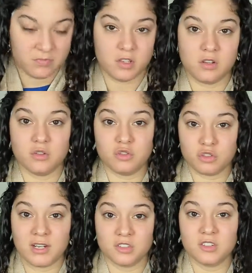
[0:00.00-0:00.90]
you know,
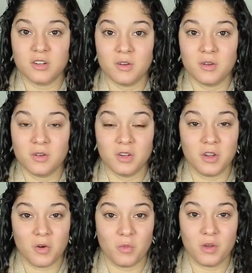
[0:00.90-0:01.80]
drenched, you
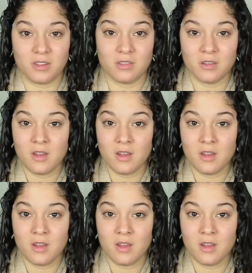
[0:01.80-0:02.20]
know, with